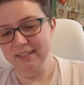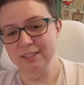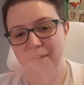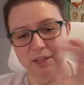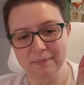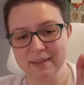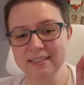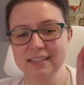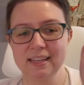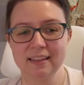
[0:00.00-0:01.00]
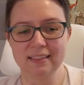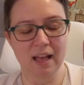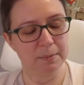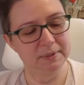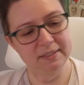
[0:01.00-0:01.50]
Documenting
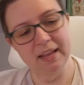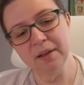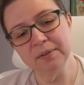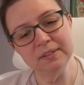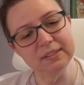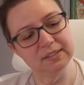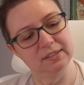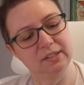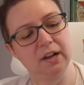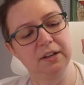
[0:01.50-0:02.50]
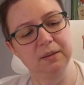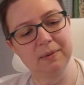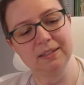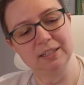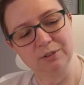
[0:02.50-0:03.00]
the ups and downs,
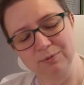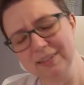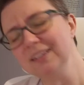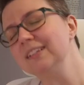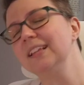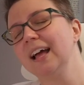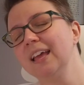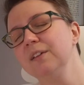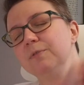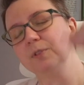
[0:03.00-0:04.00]
documenting real life,